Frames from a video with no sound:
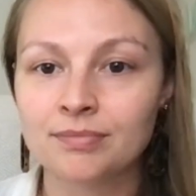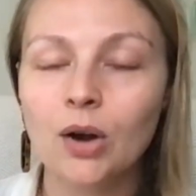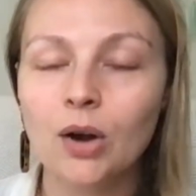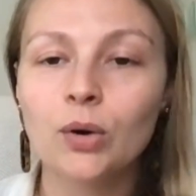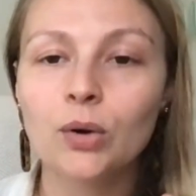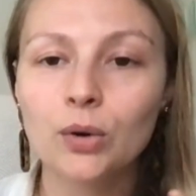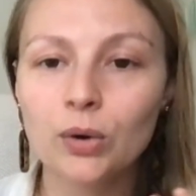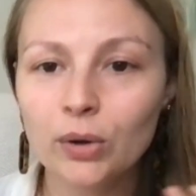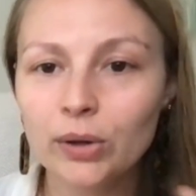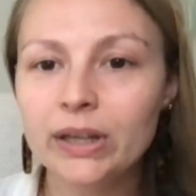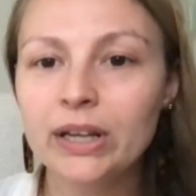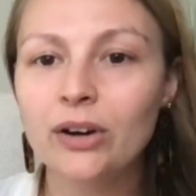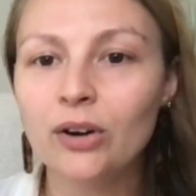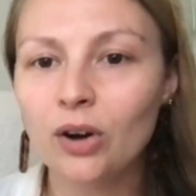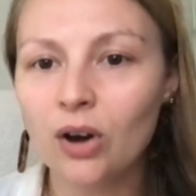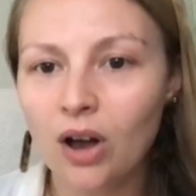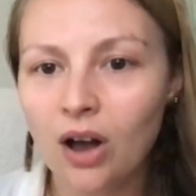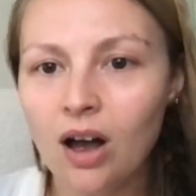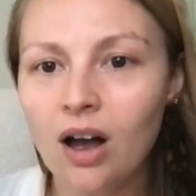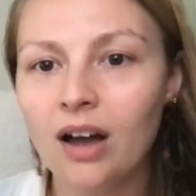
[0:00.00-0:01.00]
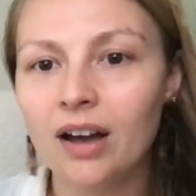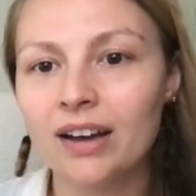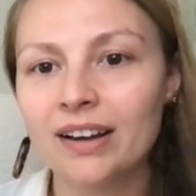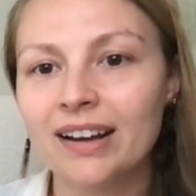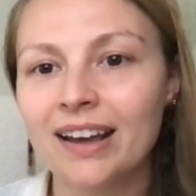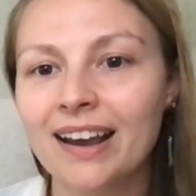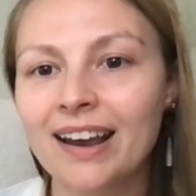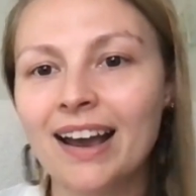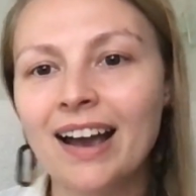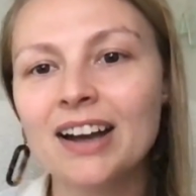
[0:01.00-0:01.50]
Earlier on,
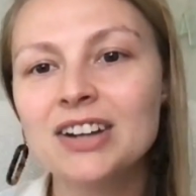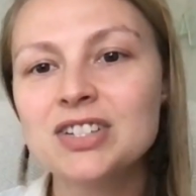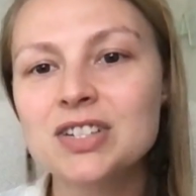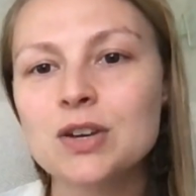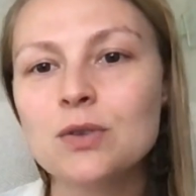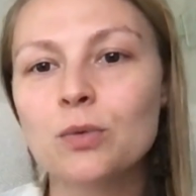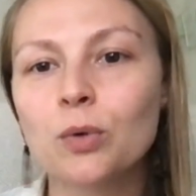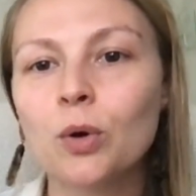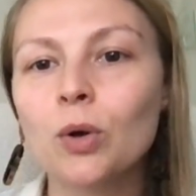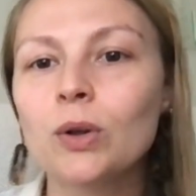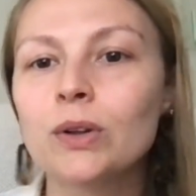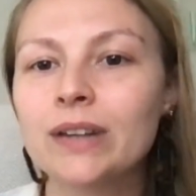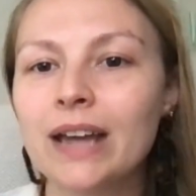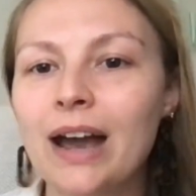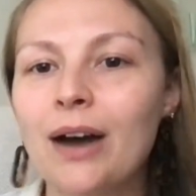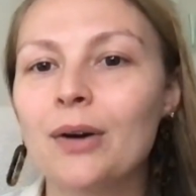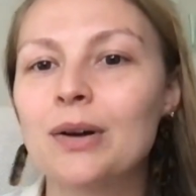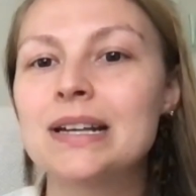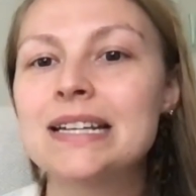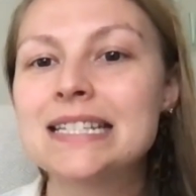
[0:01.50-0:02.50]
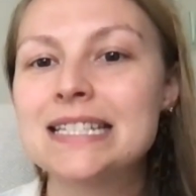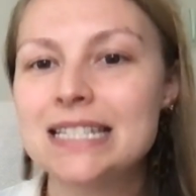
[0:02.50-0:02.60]
I actually rolled out